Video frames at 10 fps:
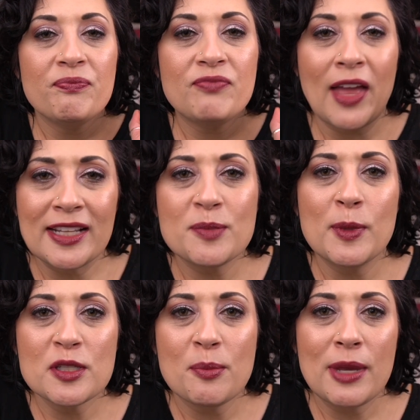That
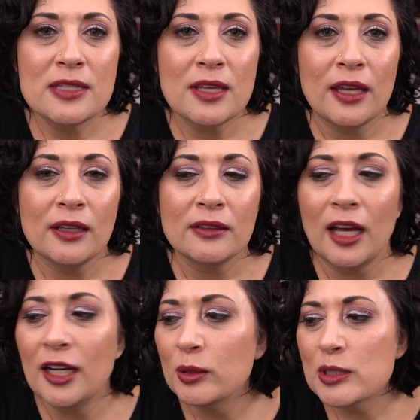smells amazing.
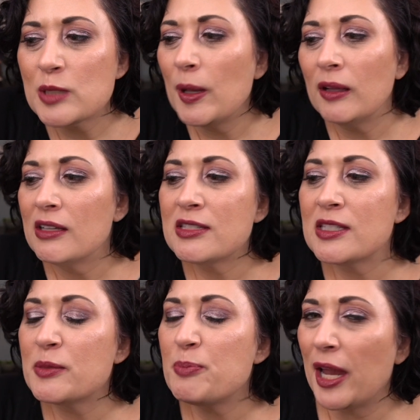I don't smell a
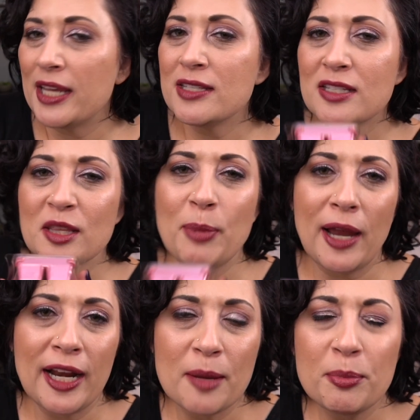spice to the
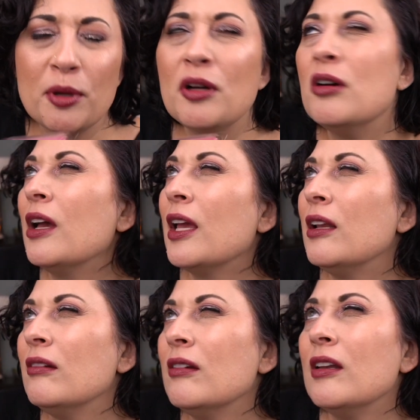pineapple,
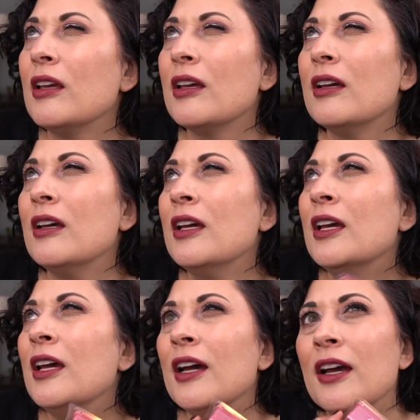and
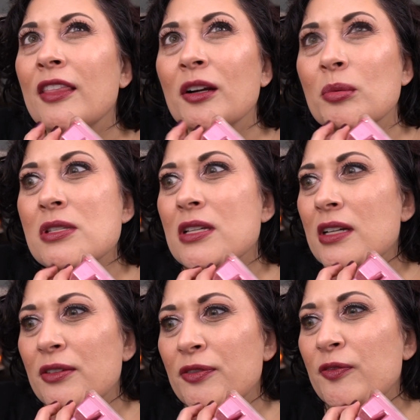there was
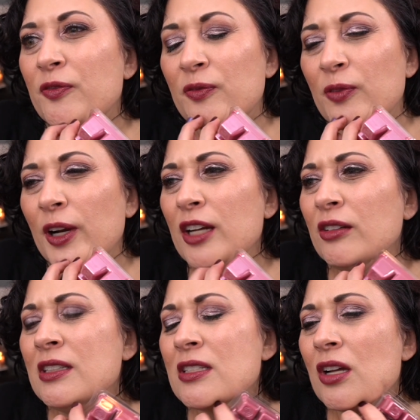a
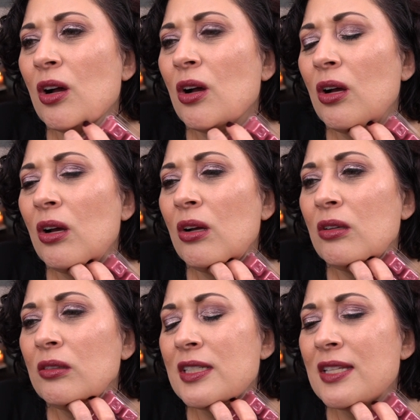fragrance
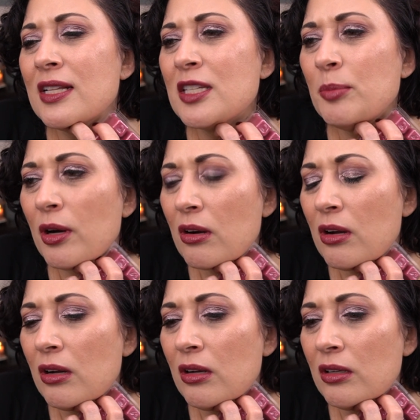called, a Sensey bar
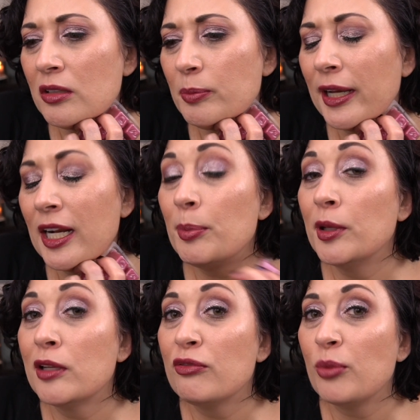called
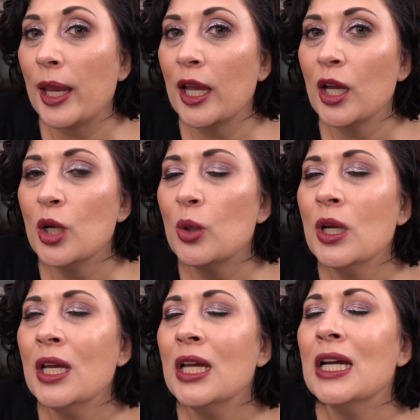Pineapple and Fuego.
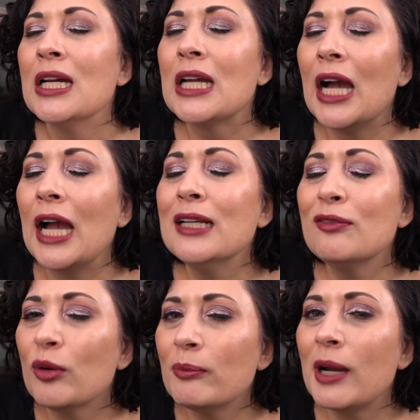Kind
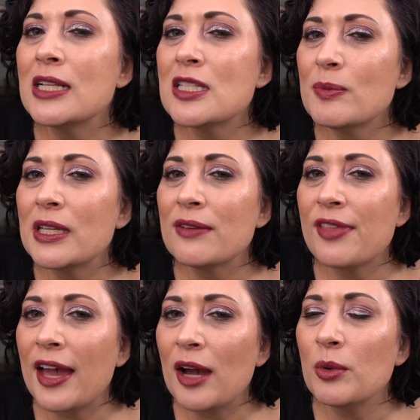of reminds me of
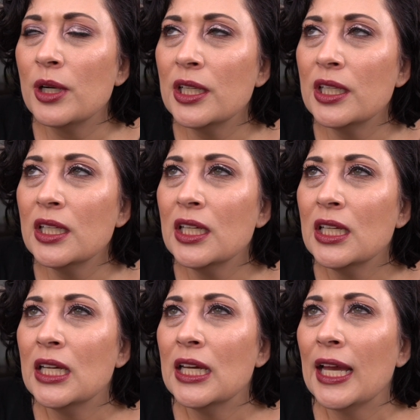that one.
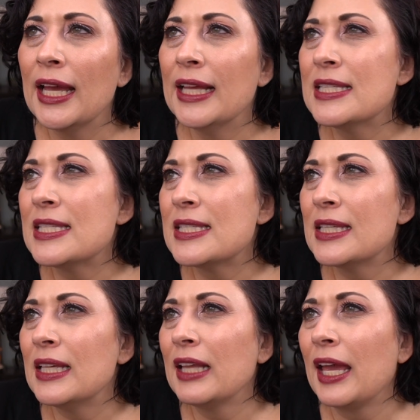It's
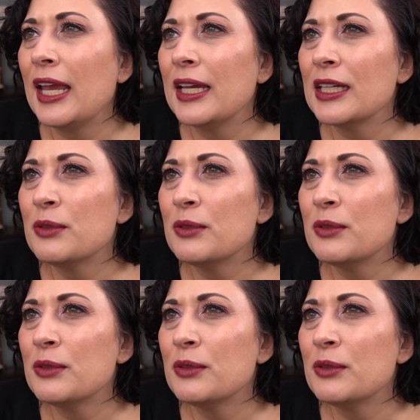like,